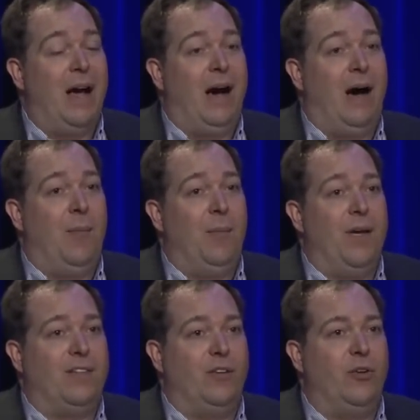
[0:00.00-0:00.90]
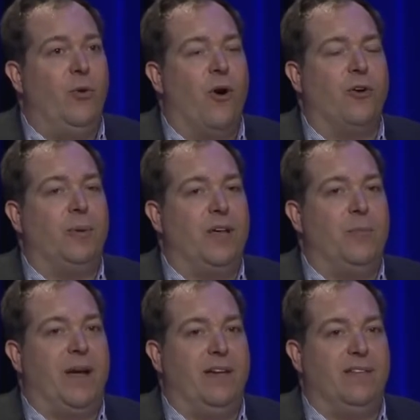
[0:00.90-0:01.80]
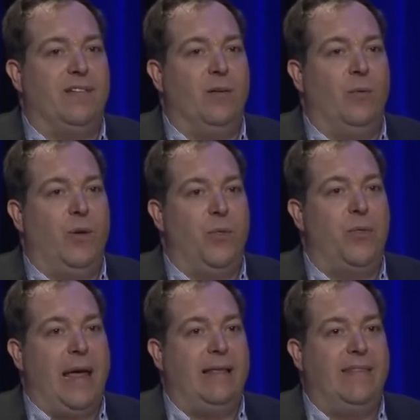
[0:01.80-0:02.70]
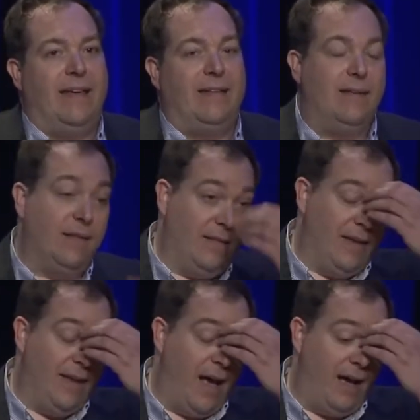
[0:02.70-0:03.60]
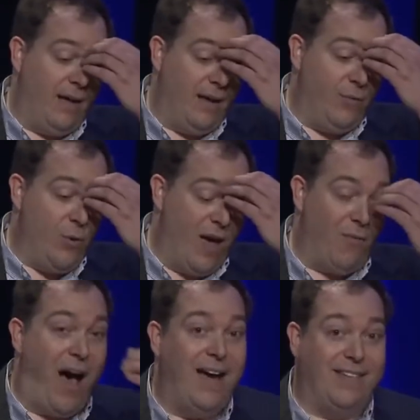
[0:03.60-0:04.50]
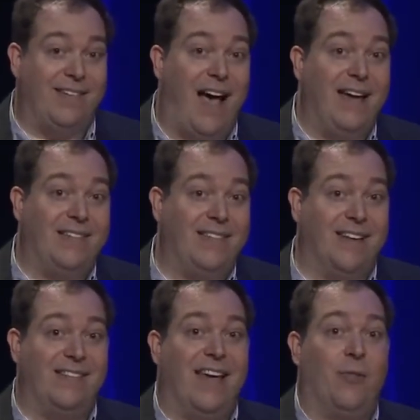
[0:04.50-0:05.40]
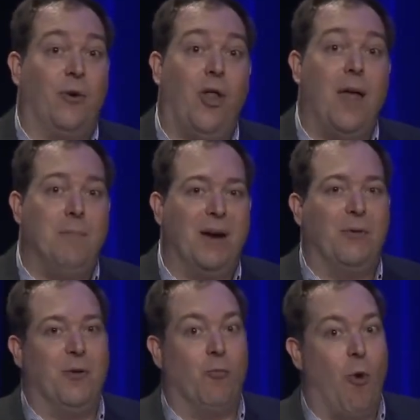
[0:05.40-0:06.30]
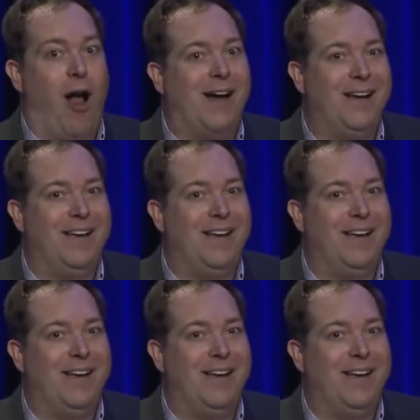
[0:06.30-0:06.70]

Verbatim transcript: Um, it's a little hard to believe because we think that the, if you have ice, ice sticks together a lot better than rock,